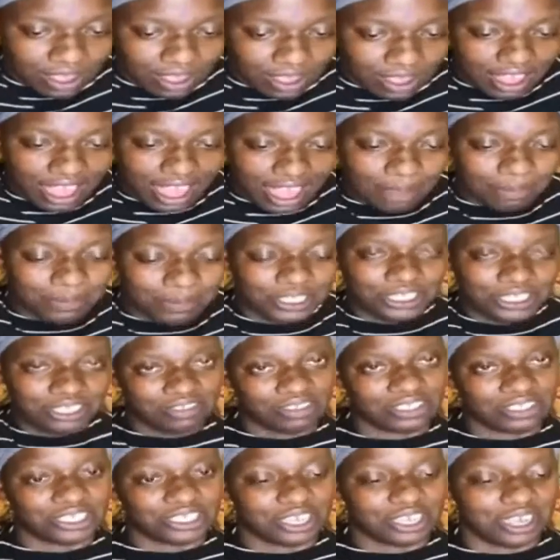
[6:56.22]
How much of
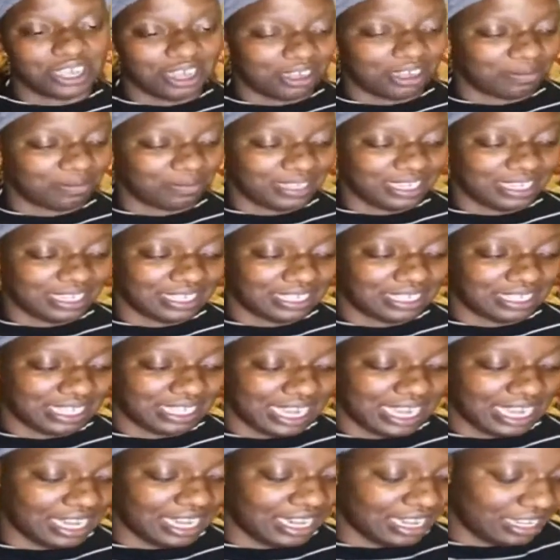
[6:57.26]
the job is
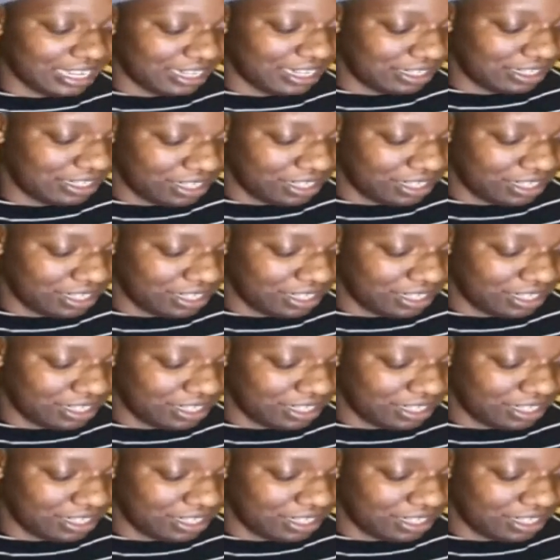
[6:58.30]
needed,